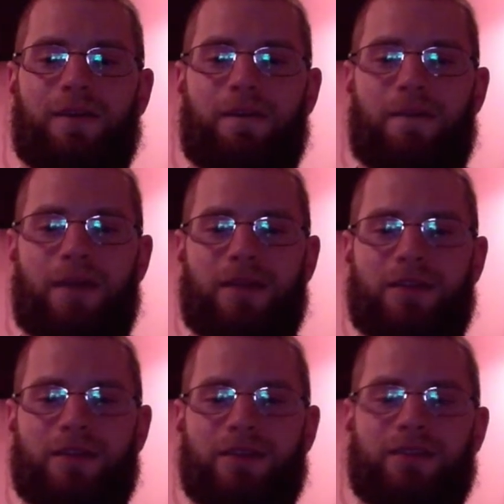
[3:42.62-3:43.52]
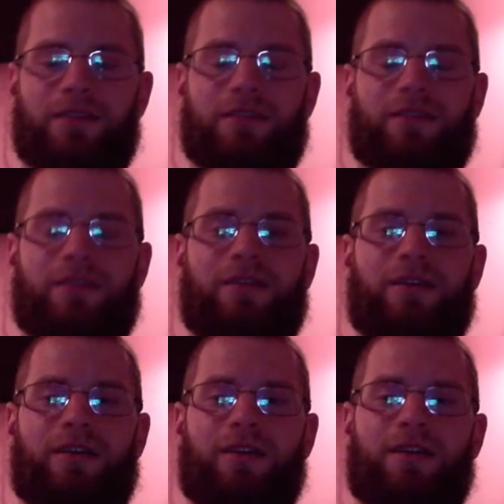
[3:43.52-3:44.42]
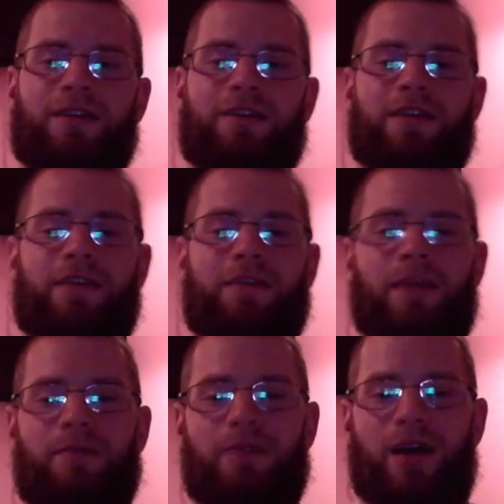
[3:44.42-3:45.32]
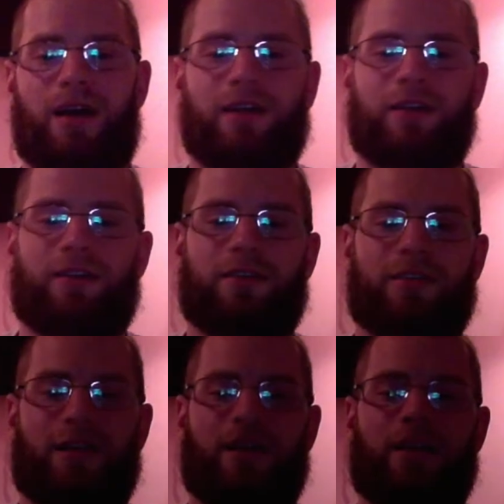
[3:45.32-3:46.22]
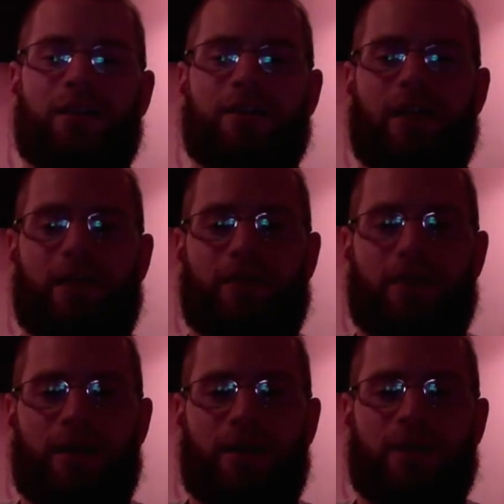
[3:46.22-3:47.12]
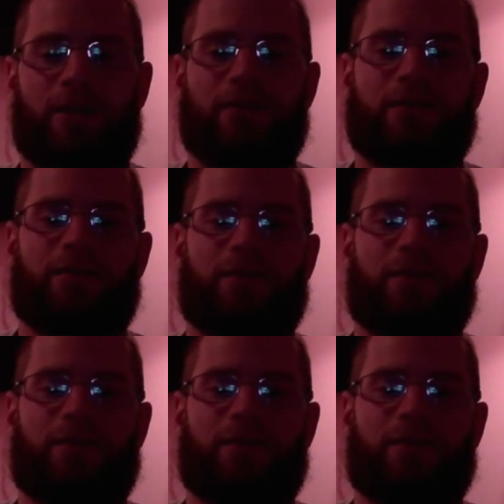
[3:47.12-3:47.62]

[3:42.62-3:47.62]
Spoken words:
Medicines, they have to take beta blockers, diuretics,